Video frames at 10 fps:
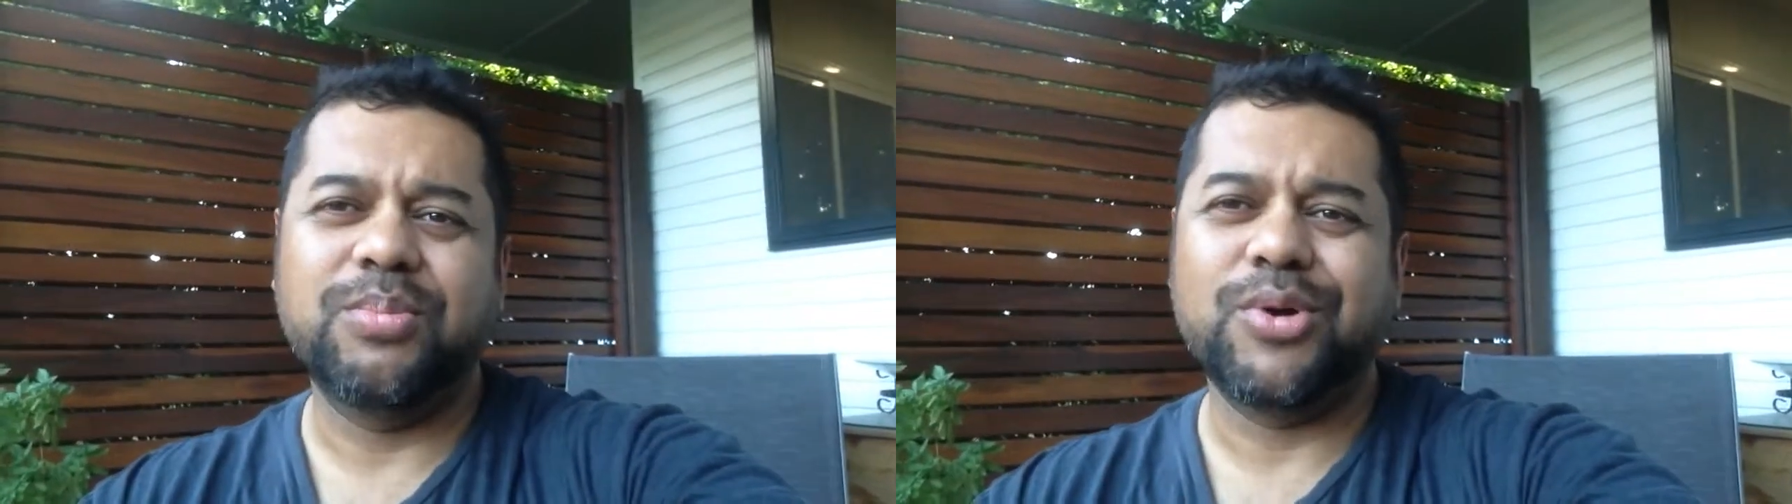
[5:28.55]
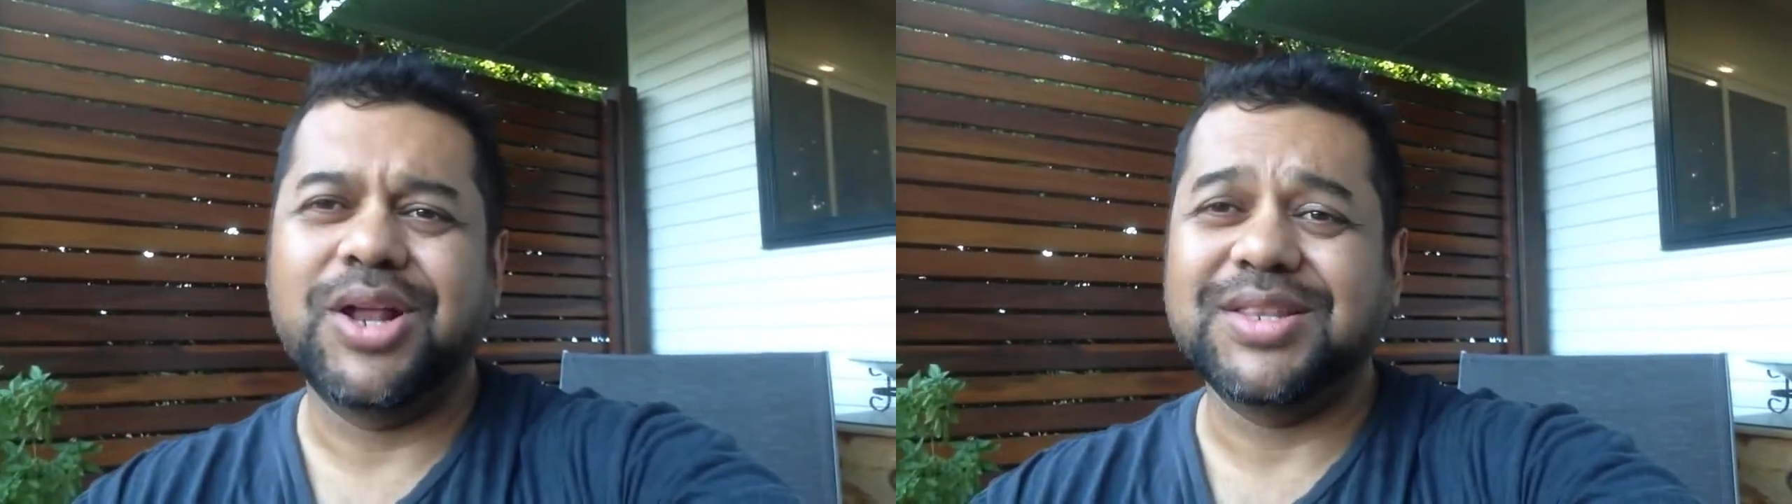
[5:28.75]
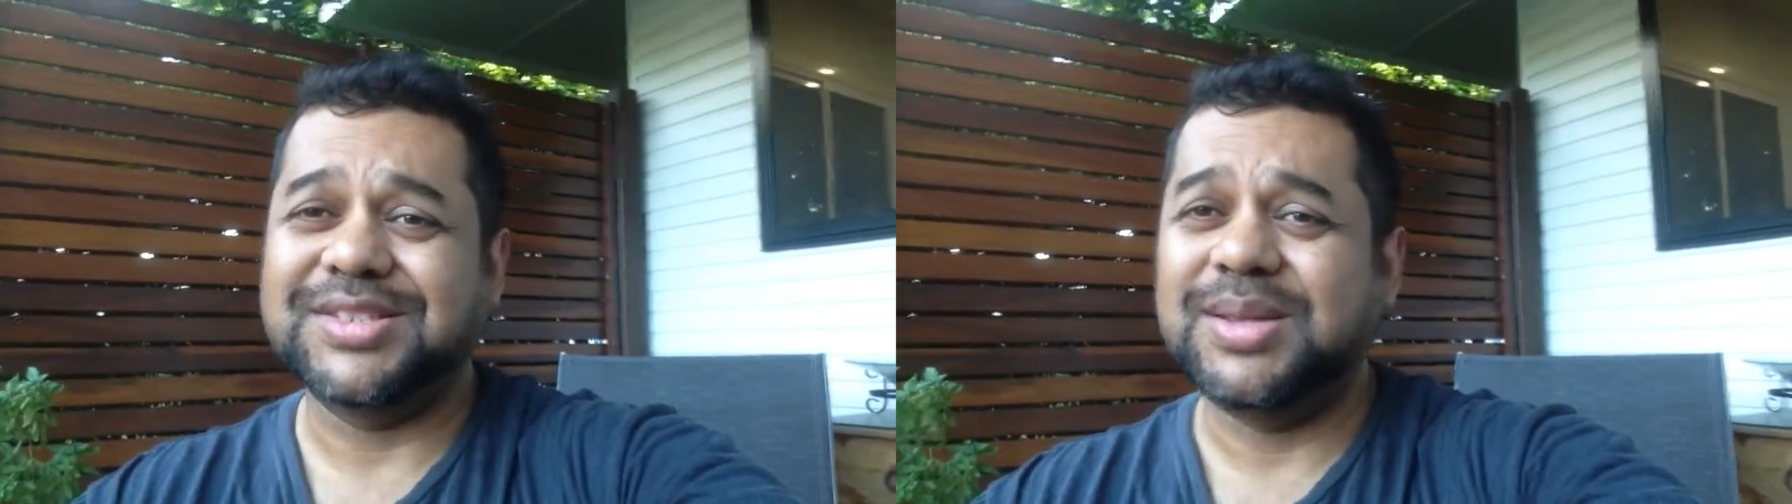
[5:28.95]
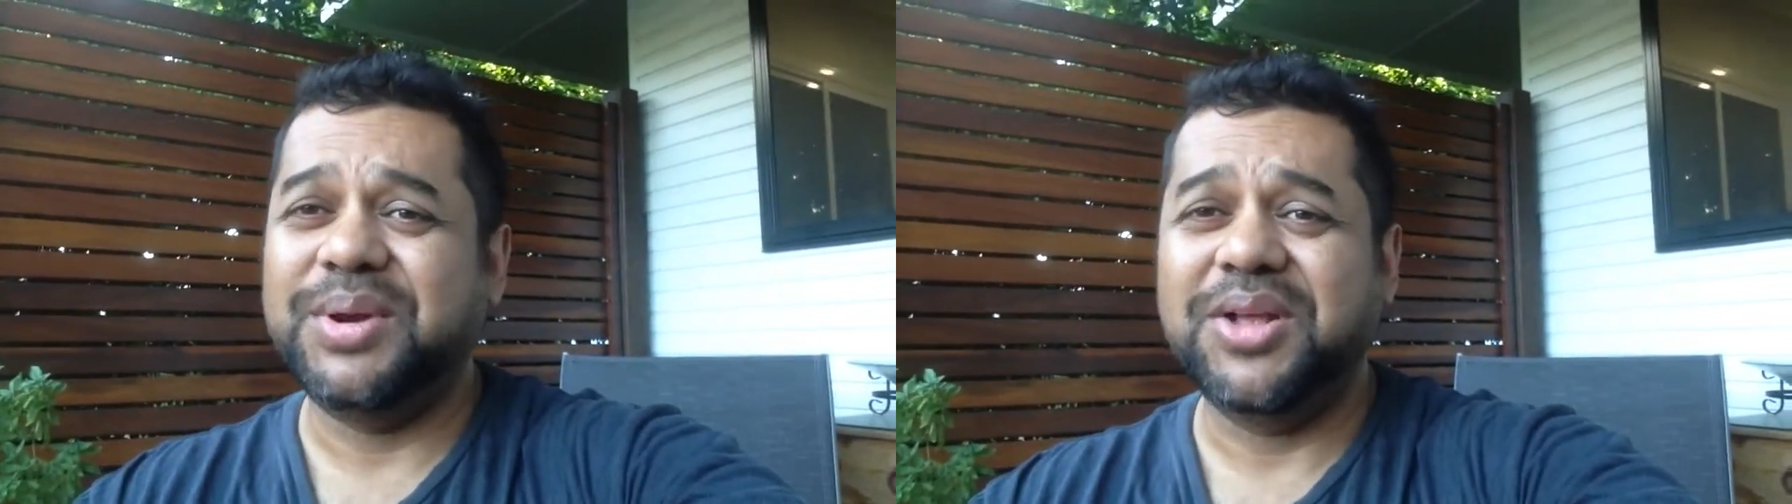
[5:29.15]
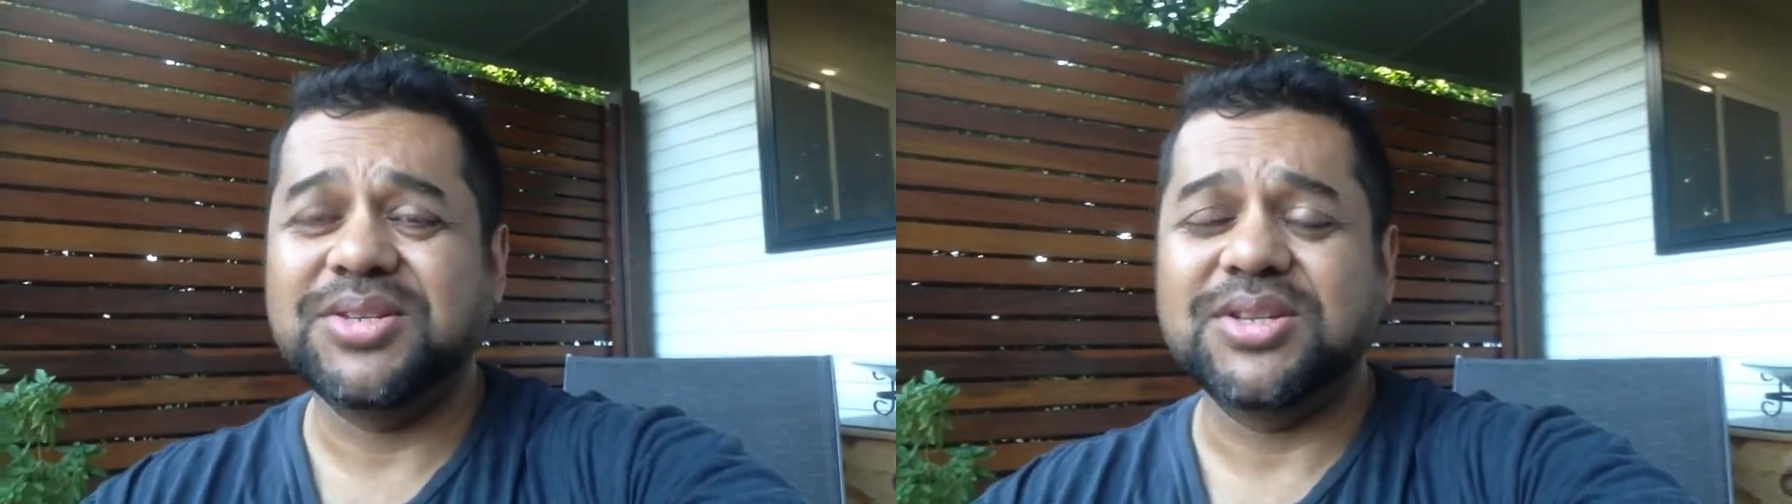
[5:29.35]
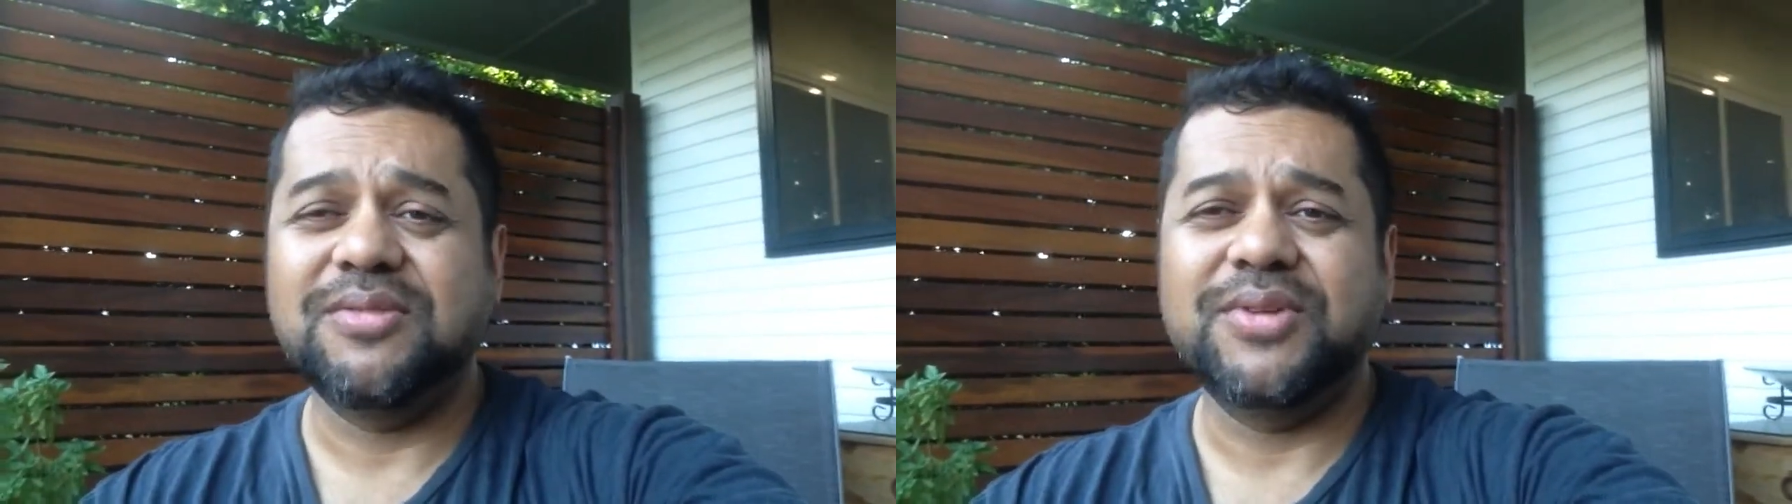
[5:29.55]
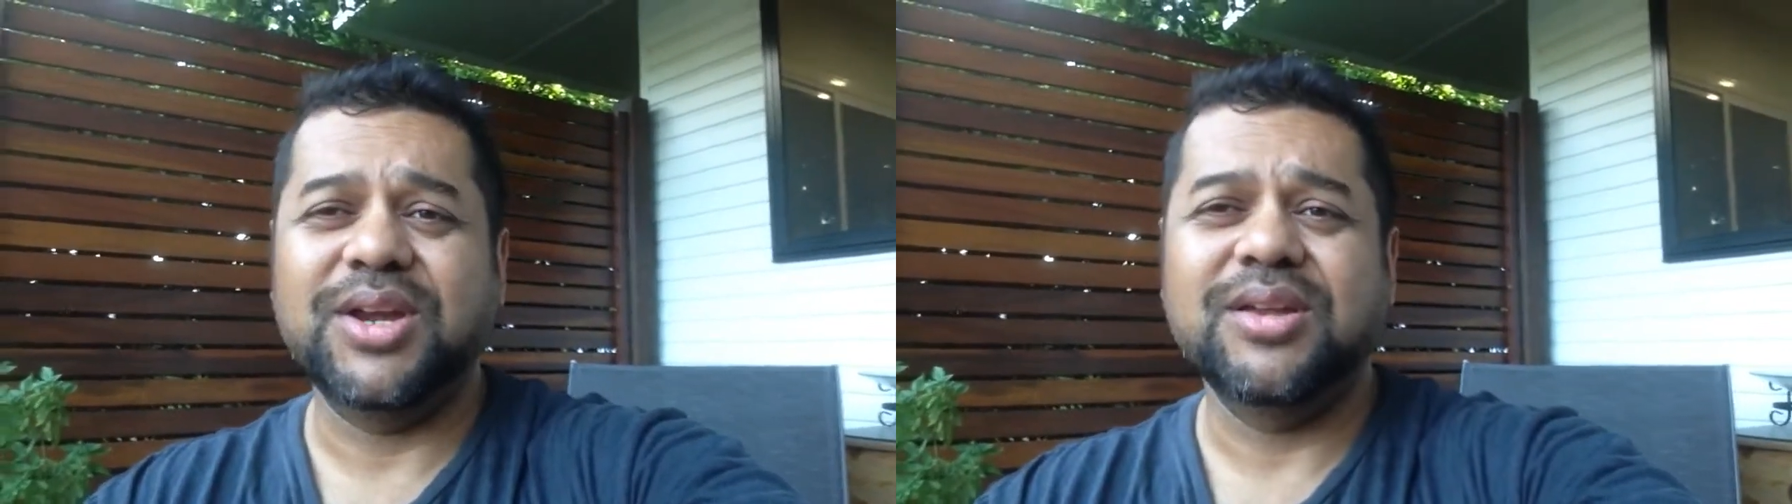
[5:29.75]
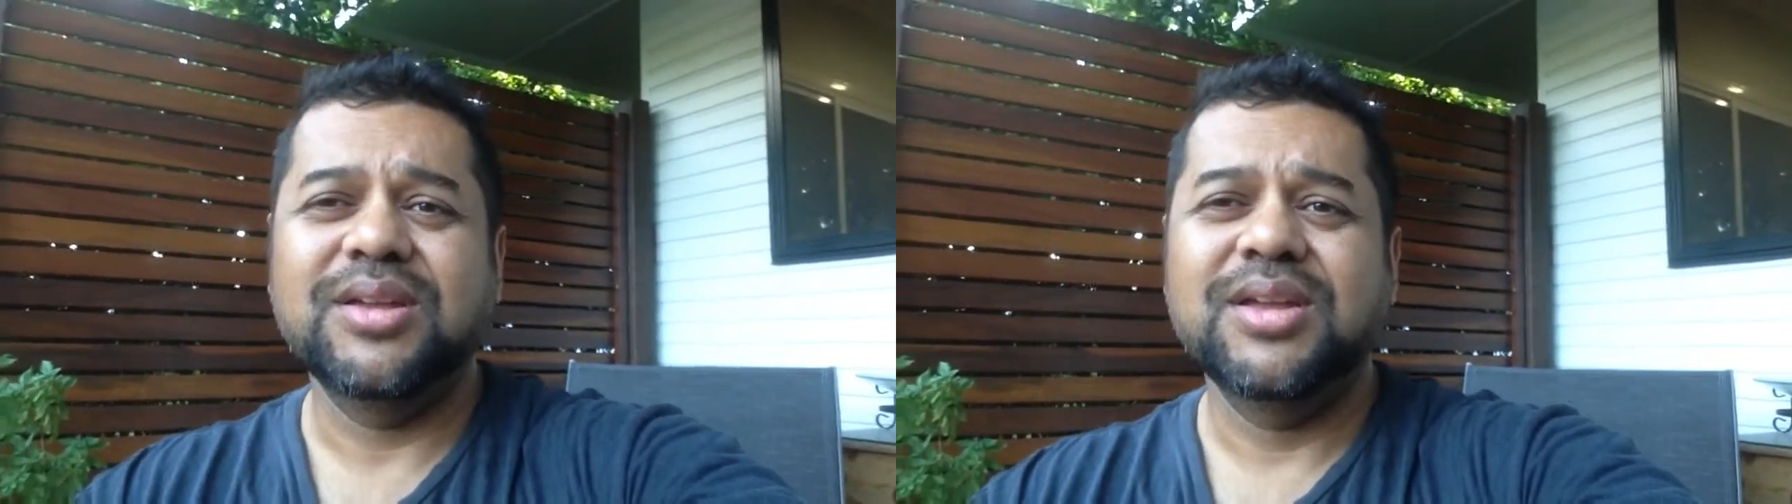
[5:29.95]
product that someone else is offering,